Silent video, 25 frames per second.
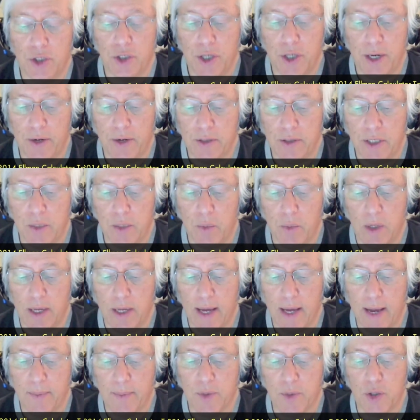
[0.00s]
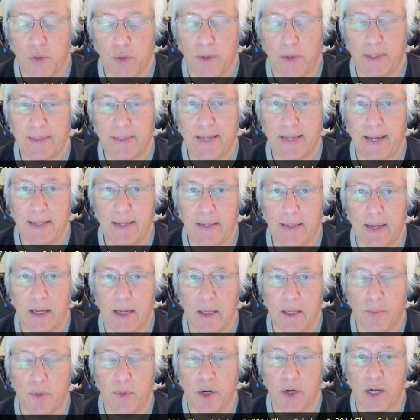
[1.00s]
the shares, he will capture a
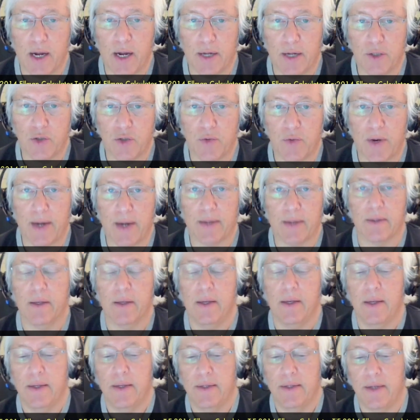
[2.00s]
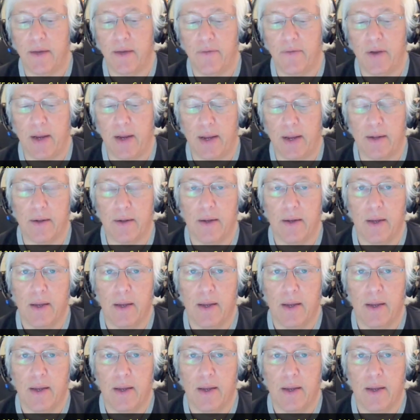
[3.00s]
$10 per contract dividend.